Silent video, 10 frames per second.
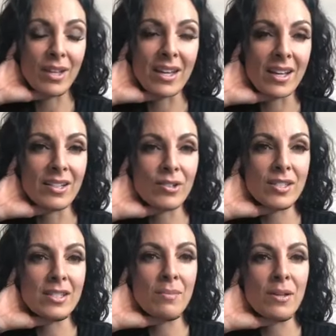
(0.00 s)
Like, I
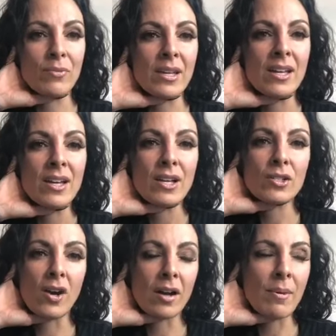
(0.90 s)
trust him, and we
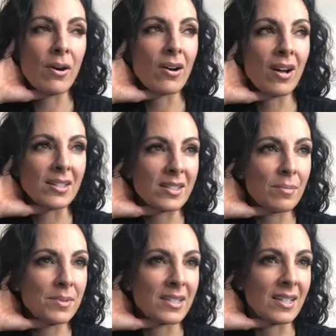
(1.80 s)
talk about
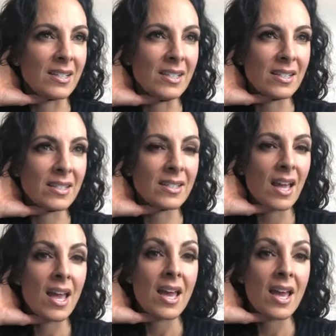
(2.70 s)
concepts and ideas.